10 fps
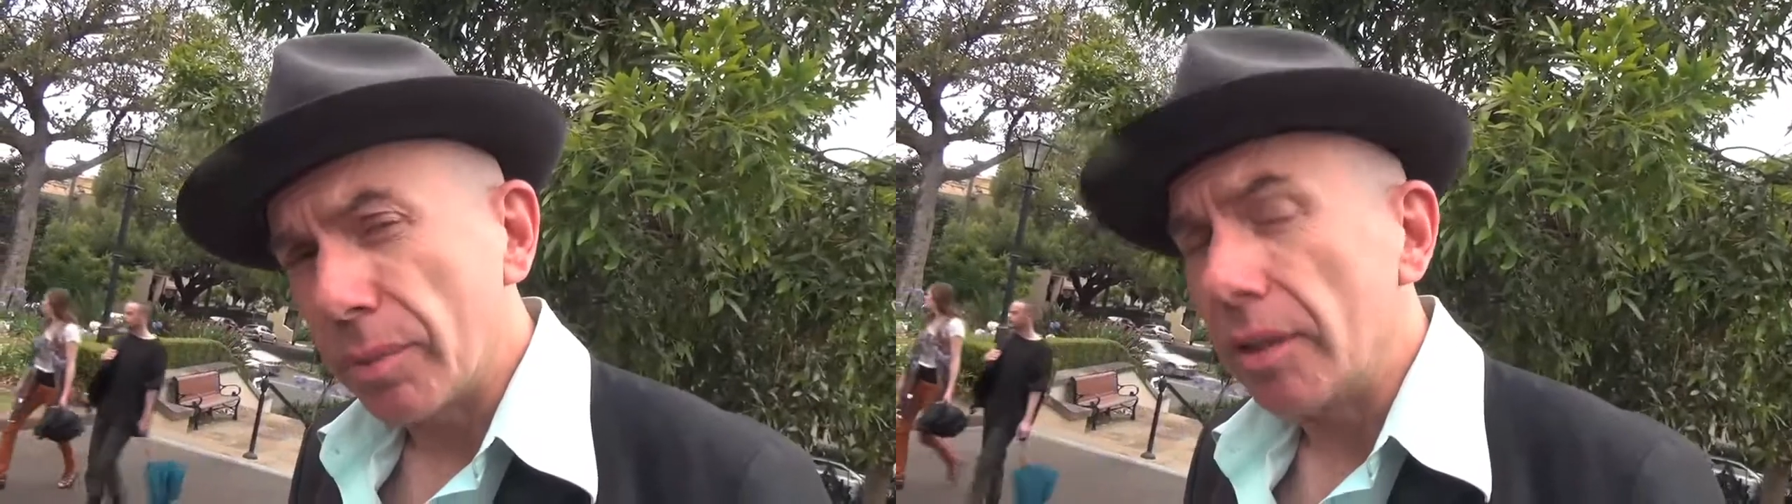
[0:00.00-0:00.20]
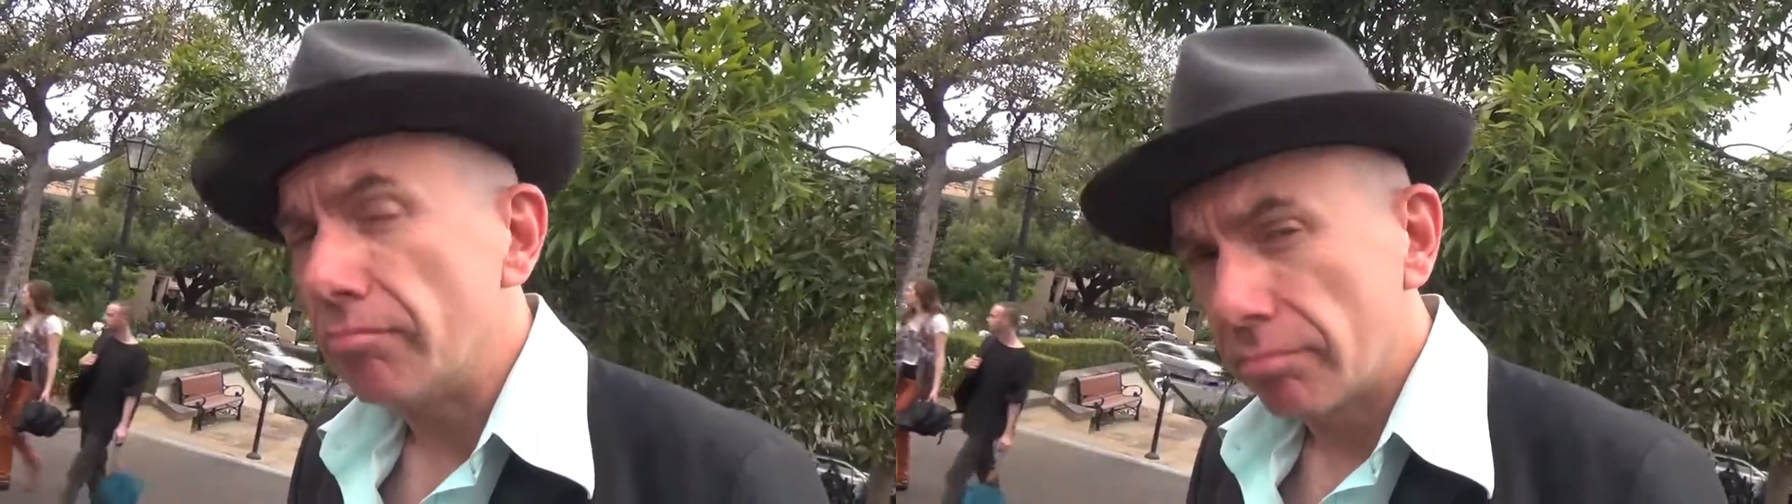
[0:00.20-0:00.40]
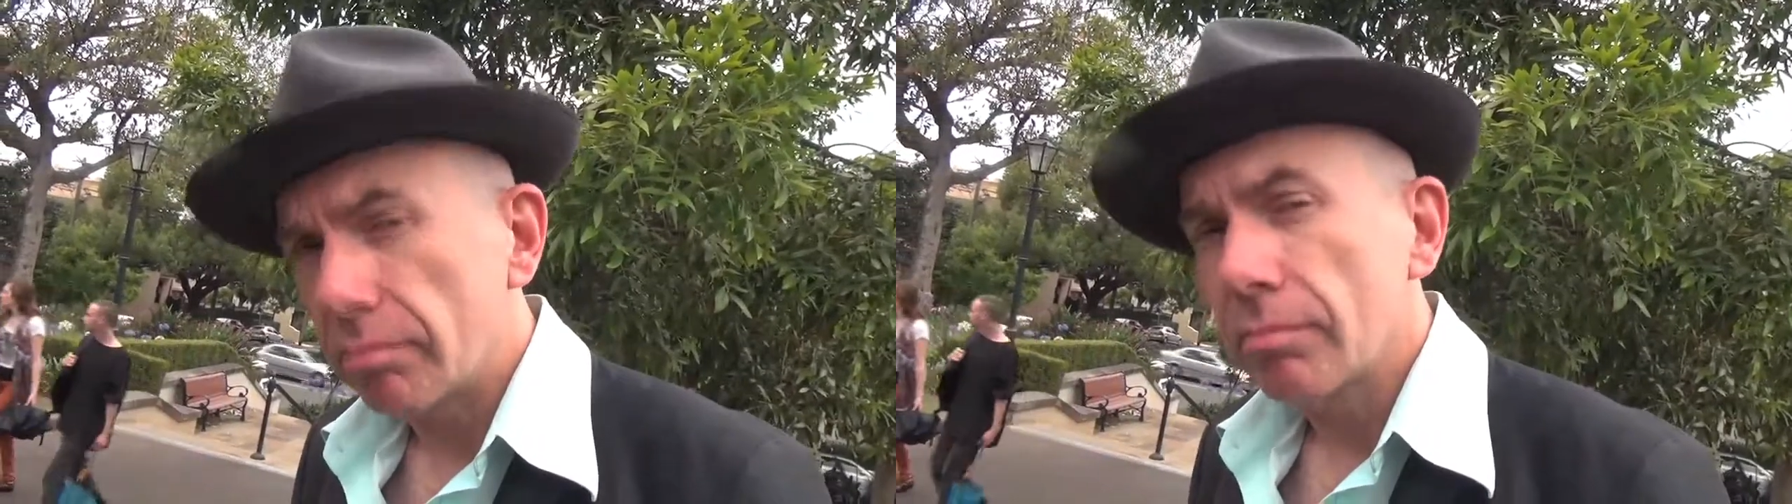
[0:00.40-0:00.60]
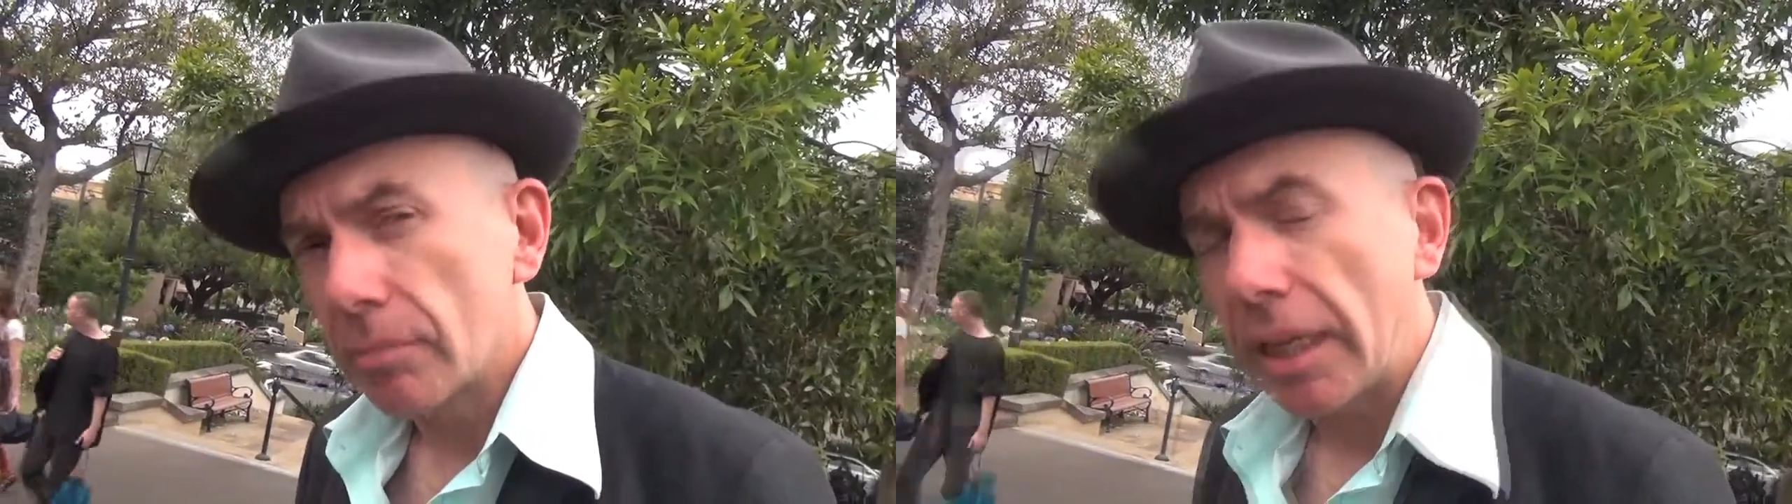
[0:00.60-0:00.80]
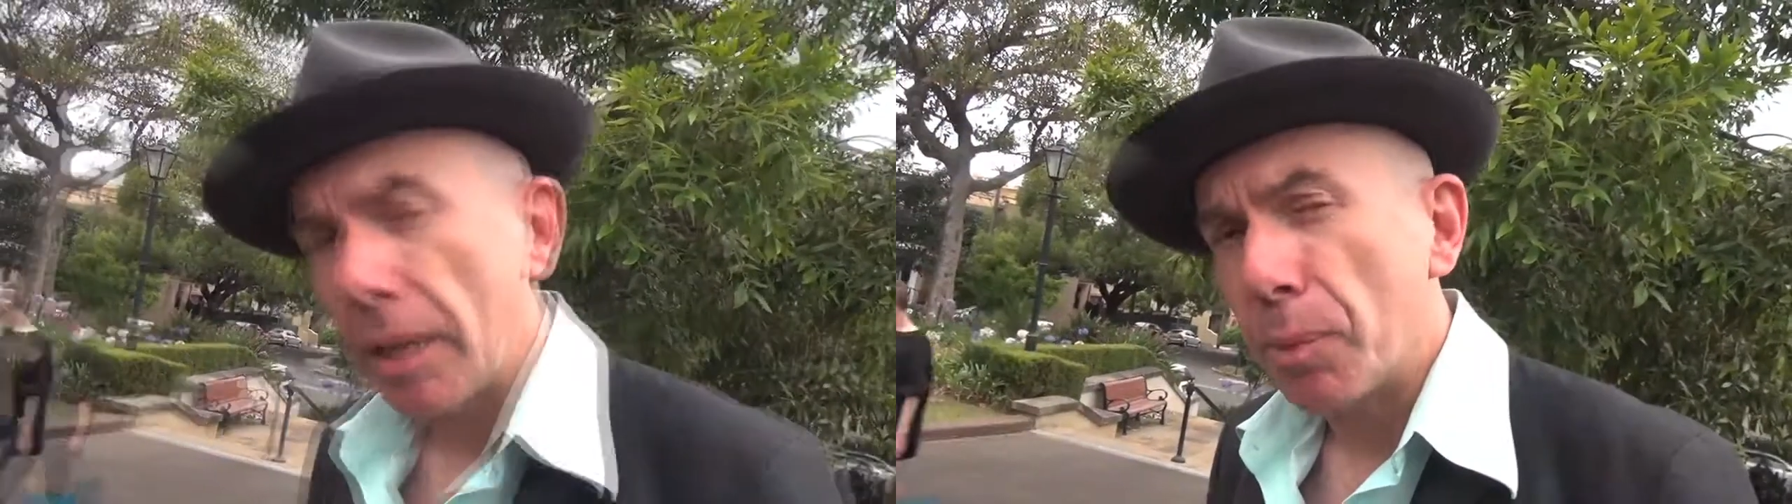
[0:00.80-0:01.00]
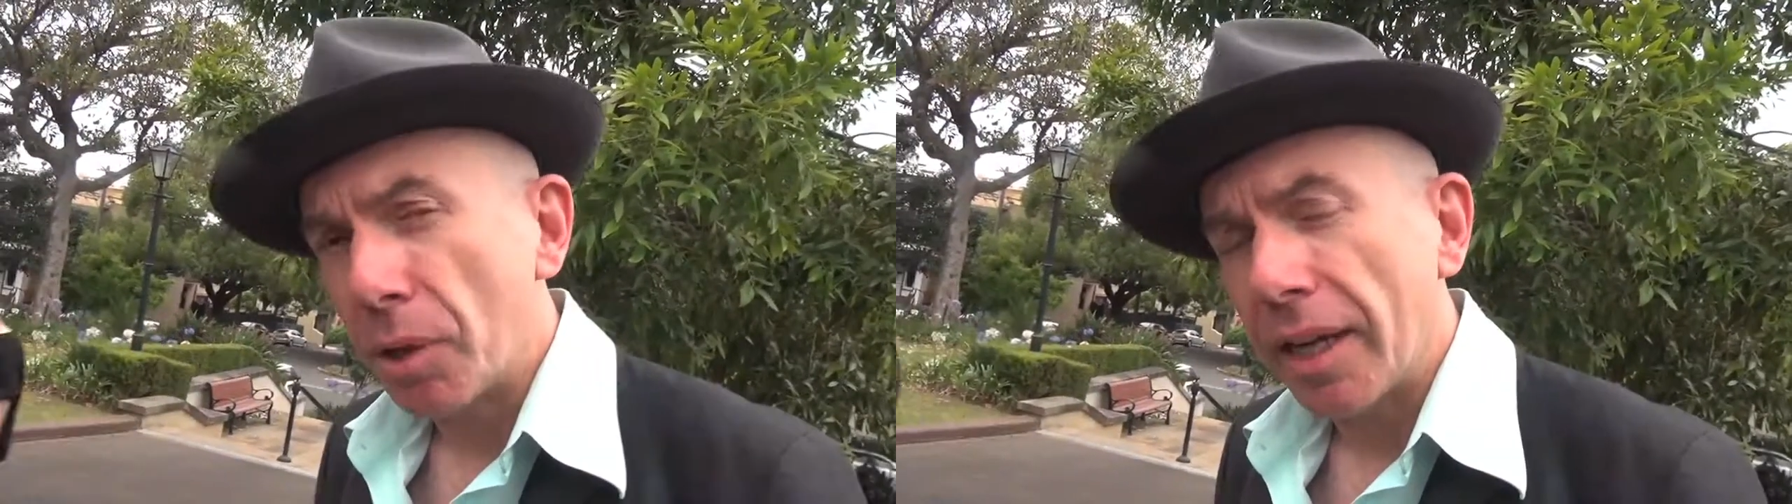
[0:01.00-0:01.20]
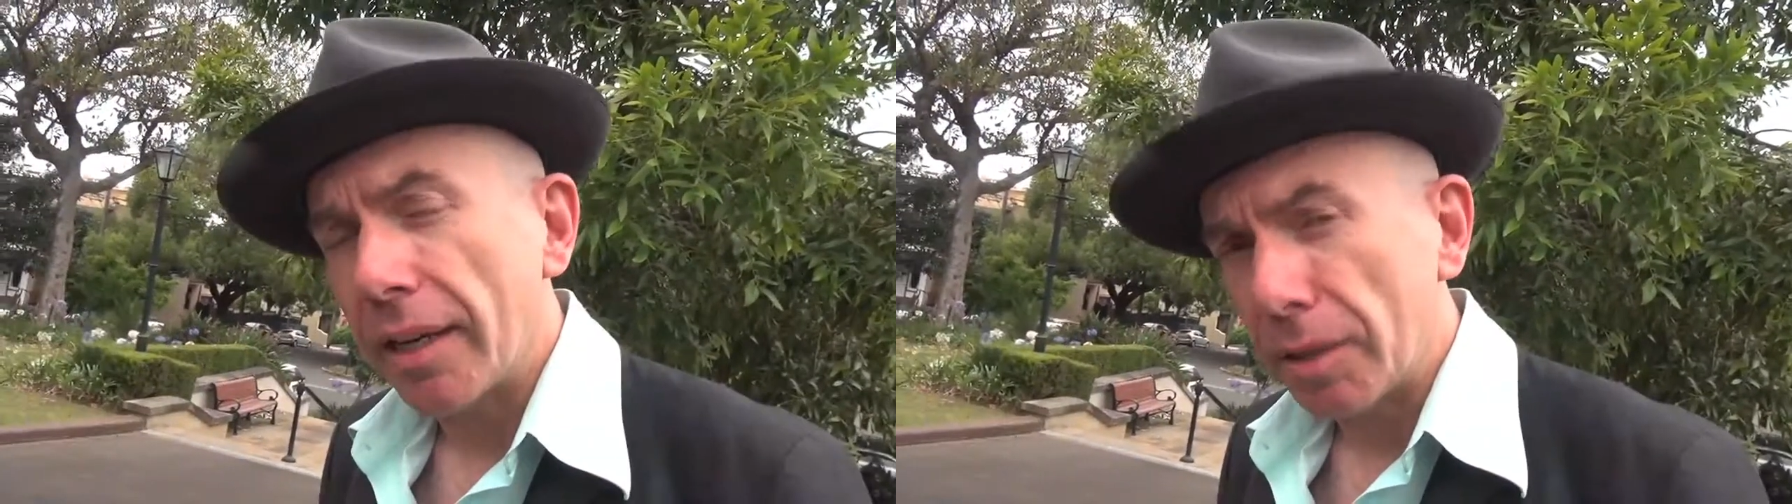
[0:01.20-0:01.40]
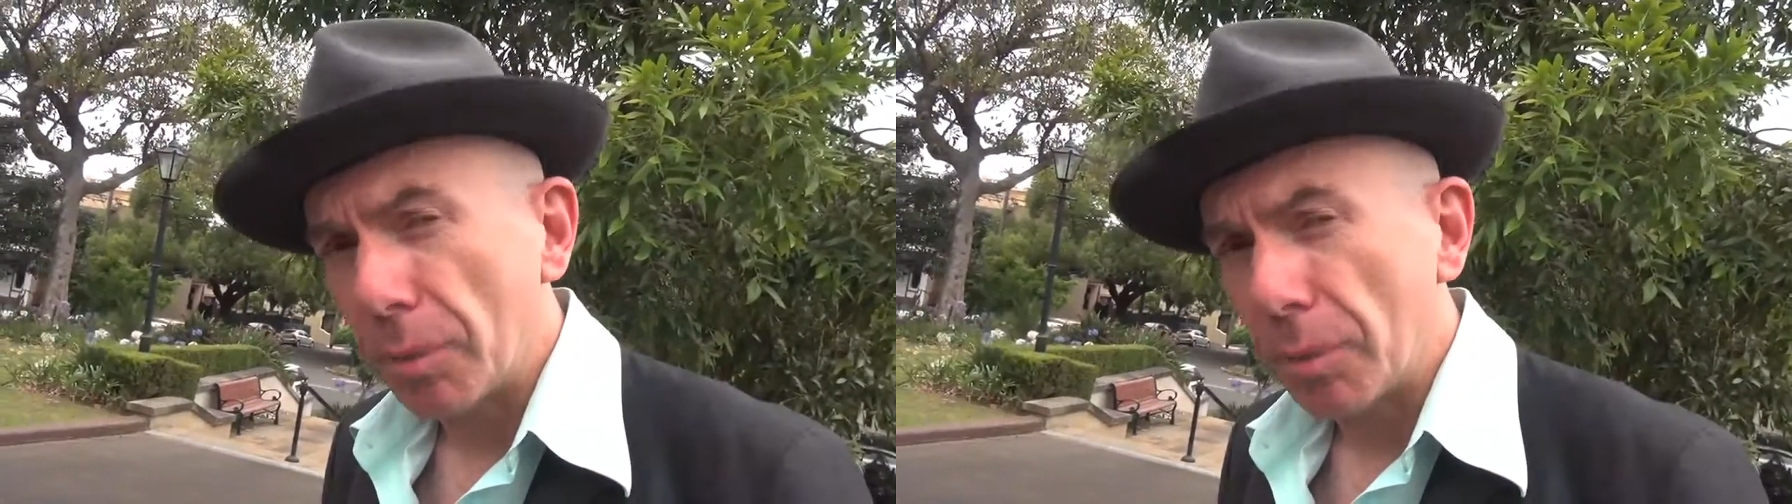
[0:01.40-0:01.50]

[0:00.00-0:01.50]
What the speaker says: but keep on at it.